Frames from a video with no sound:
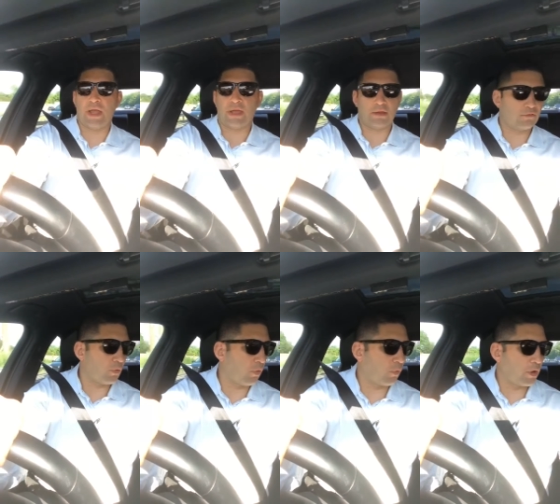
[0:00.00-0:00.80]
days,
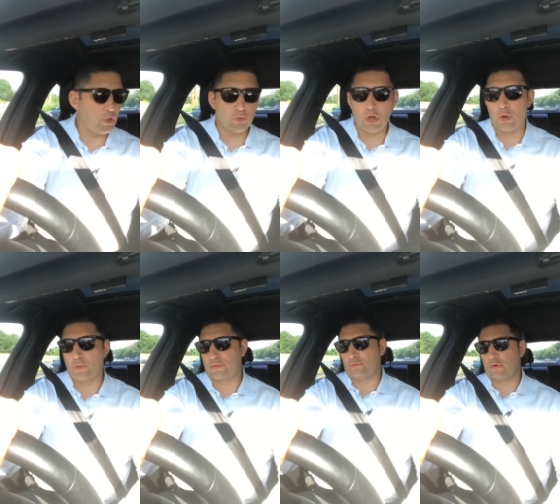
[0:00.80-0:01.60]
or when you
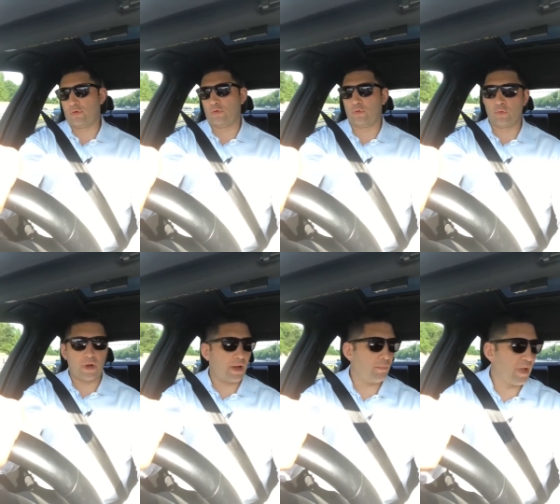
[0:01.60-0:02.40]
go
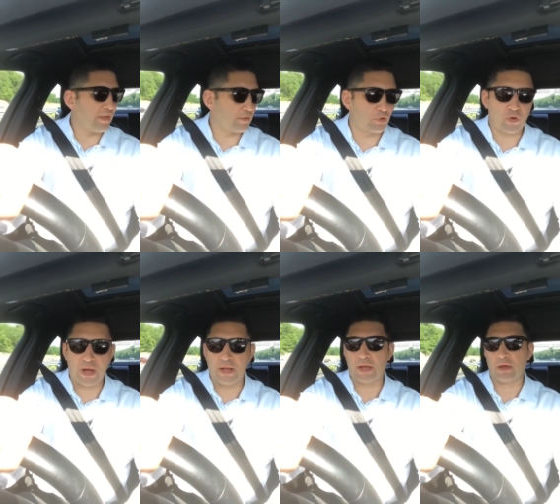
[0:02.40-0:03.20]
through basic
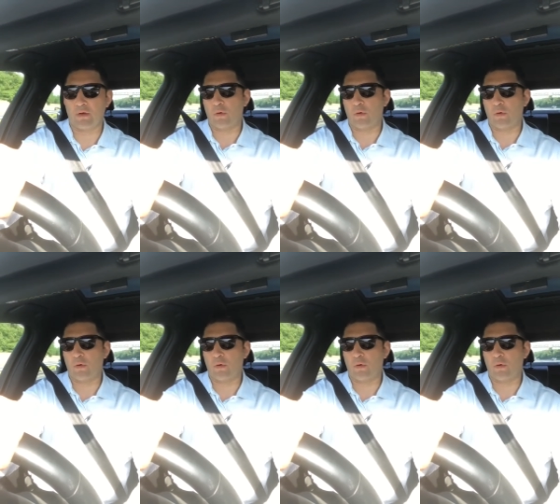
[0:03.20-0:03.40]
training,